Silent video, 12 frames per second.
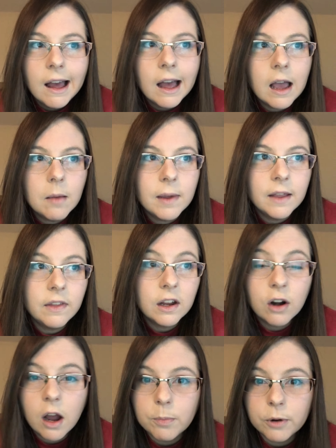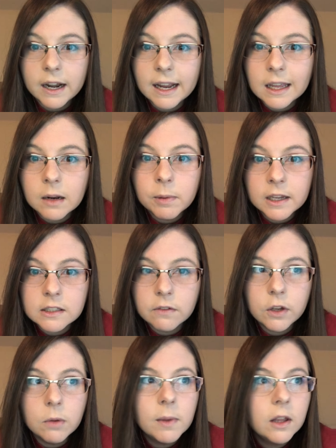um, and that are operating in a place
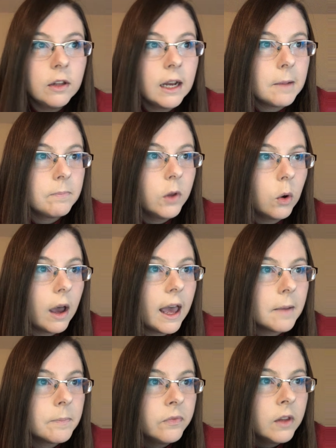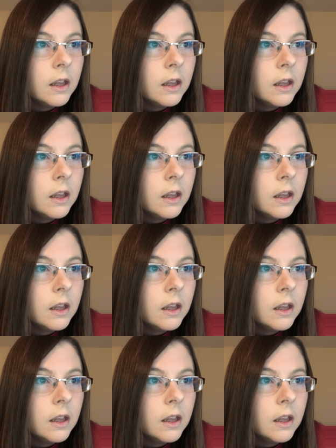of humility. Okay.